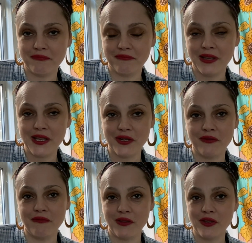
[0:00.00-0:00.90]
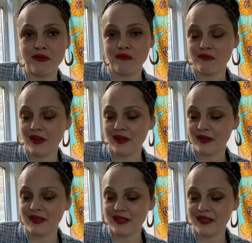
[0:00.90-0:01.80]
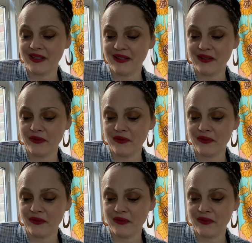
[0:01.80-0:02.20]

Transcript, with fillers: here for you, and uh,